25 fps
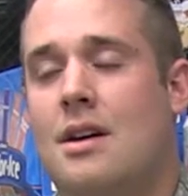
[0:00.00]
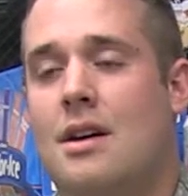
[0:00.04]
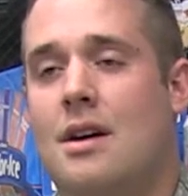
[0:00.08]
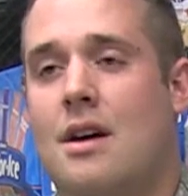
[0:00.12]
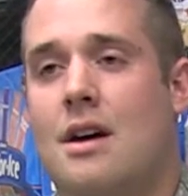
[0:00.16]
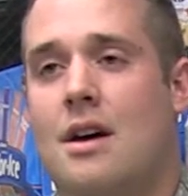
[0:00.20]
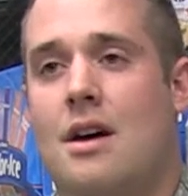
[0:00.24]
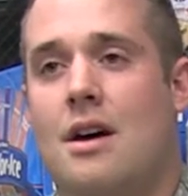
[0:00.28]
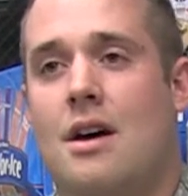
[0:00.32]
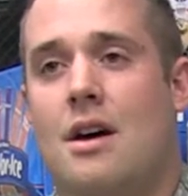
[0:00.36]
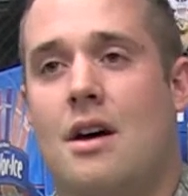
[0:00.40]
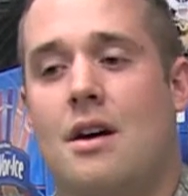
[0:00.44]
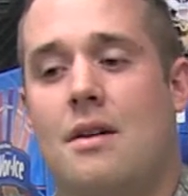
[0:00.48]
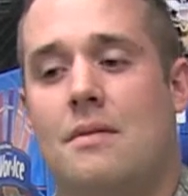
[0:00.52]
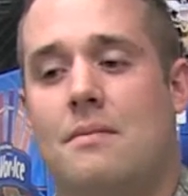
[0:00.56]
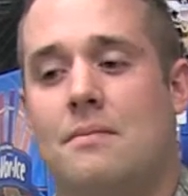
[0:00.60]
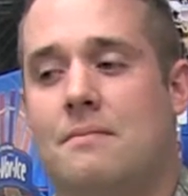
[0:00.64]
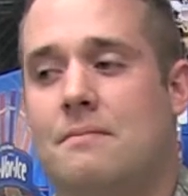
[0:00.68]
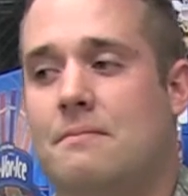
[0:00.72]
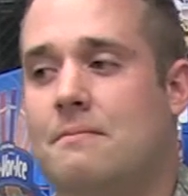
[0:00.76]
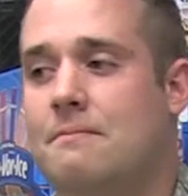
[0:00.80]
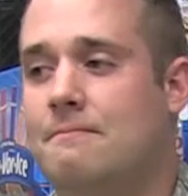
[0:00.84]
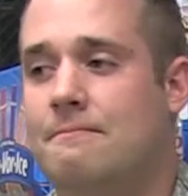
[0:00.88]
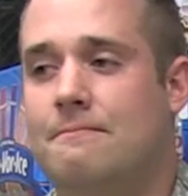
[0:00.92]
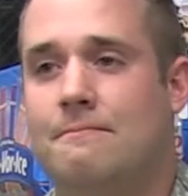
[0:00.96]
um,
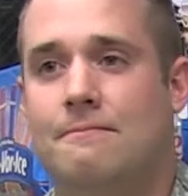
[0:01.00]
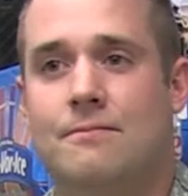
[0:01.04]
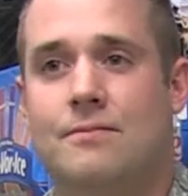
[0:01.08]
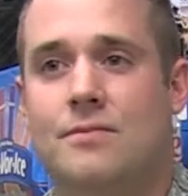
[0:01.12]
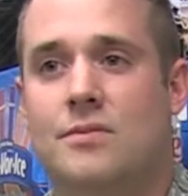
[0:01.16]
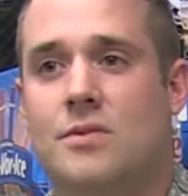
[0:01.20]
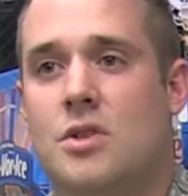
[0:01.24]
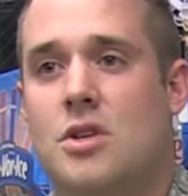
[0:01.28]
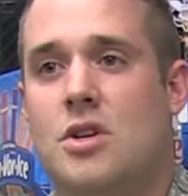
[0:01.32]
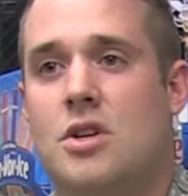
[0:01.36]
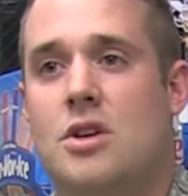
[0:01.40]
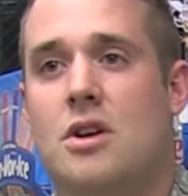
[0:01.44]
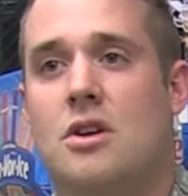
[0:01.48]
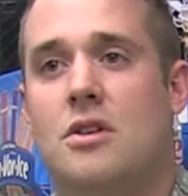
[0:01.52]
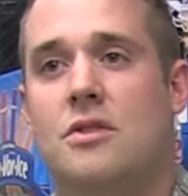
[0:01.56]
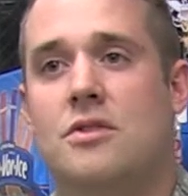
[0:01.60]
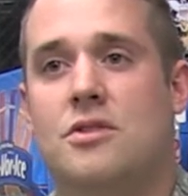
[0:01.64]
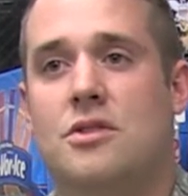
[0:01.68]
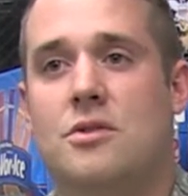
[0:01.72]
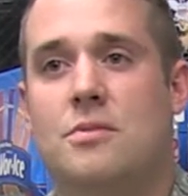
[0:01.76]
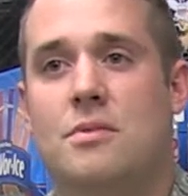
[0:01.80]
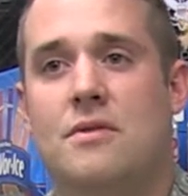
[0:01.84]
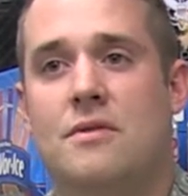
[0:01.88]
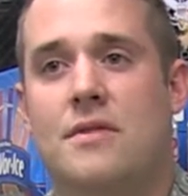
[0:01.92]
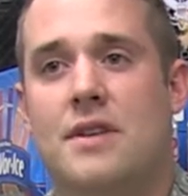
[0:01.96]
you know,
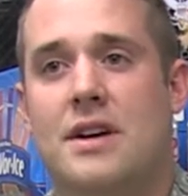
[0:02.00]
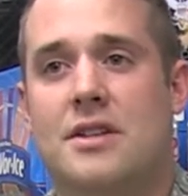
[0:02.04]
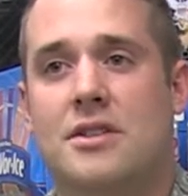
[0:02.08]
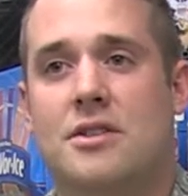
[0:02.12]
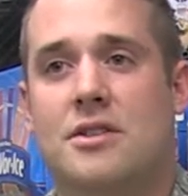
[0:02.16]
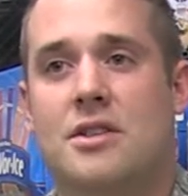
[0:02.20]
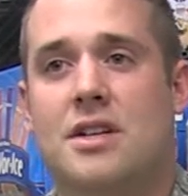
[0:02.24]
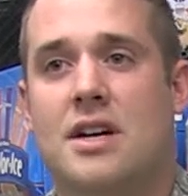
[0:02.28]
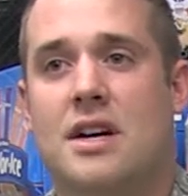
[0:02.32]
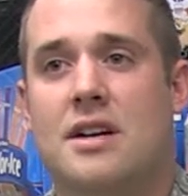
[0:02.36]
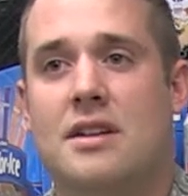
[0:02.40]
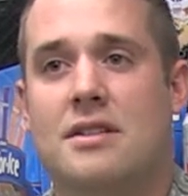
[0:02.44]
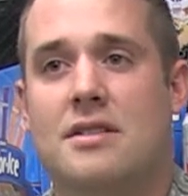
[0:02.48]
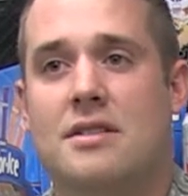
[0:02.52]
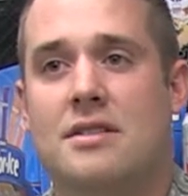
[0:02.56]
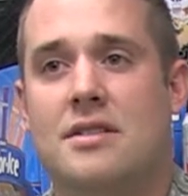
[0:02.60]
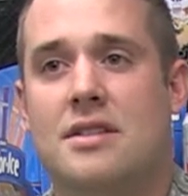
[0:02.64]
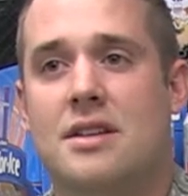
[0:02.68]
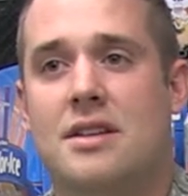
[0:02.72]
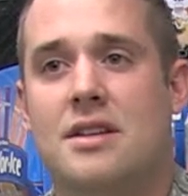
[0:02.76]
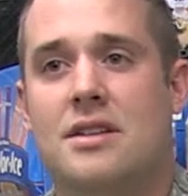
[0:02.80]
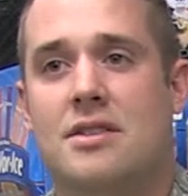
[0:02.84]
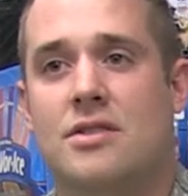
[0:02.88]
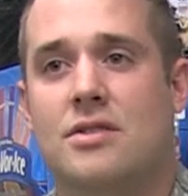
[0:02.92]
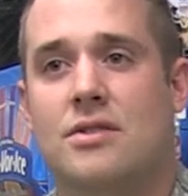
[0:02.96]
supervisor kind of
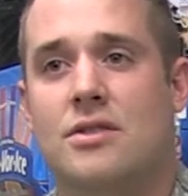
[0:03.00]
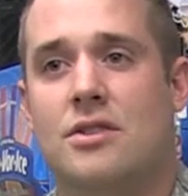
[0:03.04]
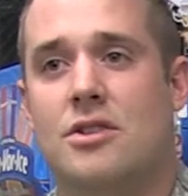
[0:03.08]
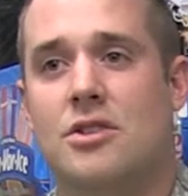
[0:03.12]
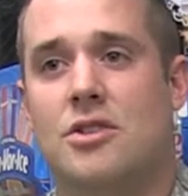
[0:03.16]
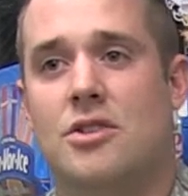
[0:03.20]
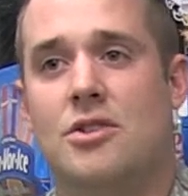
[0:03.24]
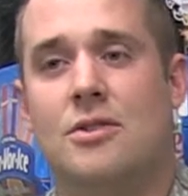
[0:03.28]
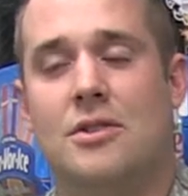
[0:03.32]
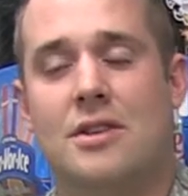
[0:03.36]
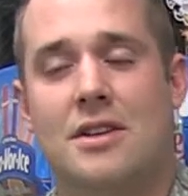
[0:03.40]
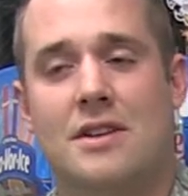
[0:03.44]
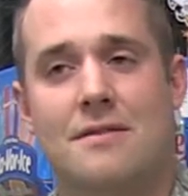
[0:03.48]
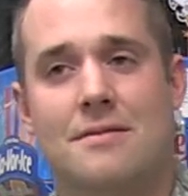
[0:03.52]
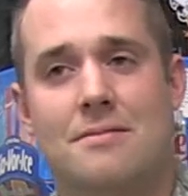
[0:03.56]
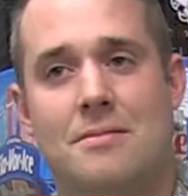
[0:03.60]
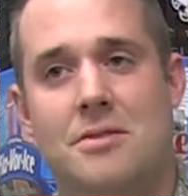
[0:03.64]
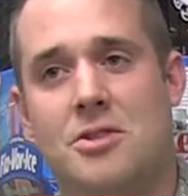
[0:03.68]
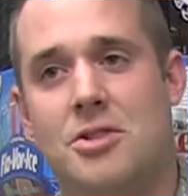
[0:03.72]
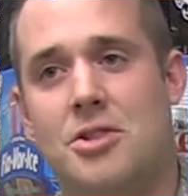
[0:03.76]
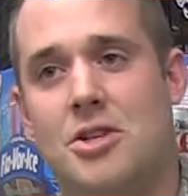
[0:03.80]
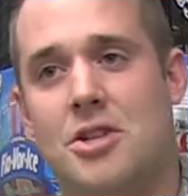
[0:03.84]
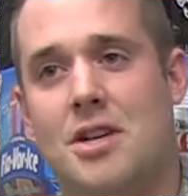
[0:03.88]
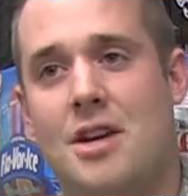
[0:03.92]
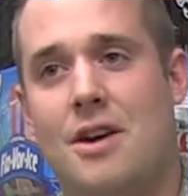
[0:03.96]
see it so I just don't give them a
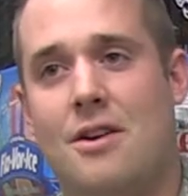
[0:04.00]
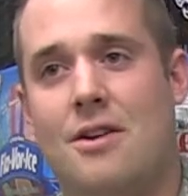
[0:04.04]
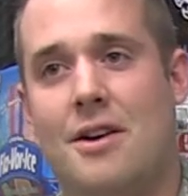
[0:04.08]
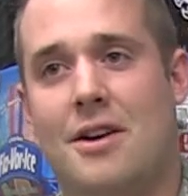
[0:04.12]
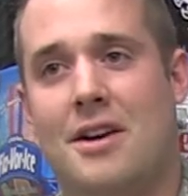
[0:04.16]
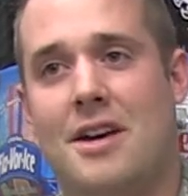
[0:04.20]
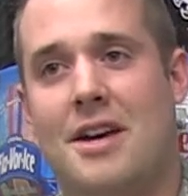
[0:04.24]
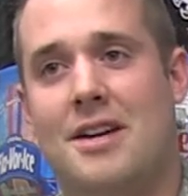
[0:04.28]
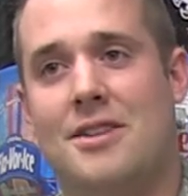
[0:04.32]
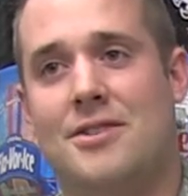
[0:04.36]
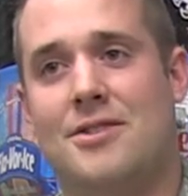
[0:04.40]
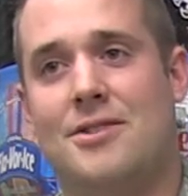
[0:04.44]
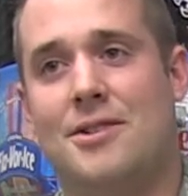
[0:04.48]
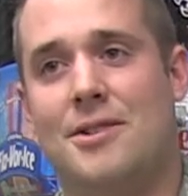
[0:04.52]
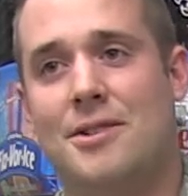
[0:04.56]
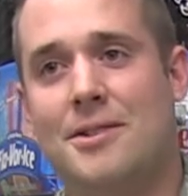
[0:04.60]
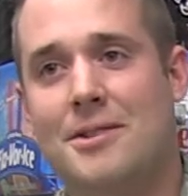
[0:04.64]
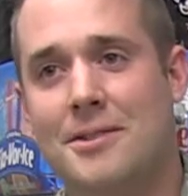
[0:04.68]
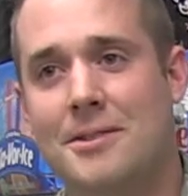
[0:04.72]
generic answer.